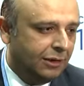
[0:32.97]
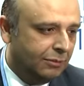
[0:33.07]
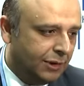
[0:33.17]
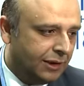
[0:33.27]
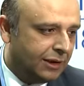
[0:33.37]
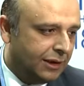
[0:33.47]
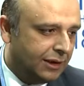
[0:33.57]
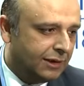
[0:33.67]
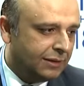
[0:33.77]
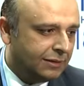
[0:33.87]
But
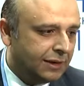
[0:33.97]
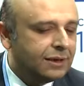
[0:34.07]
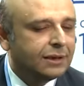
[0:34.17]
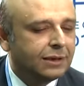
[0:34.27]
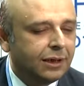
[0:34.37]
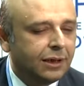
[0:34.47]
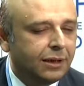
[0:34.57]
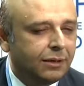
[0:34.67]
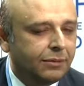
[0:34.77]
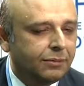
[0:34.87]
since
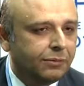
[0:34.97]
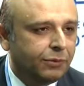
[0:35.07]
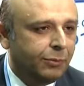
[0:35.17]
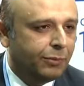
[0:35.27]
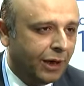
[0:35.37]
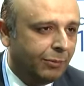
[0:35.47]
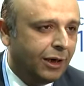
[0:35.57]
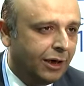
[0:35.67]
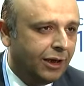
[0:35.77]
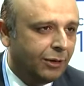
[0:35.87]
we
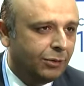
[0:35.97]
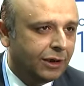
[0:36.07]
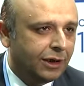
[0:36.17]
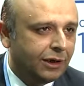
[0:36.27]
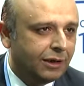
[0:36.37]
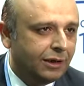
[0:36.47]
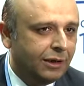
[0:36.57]
primarily are working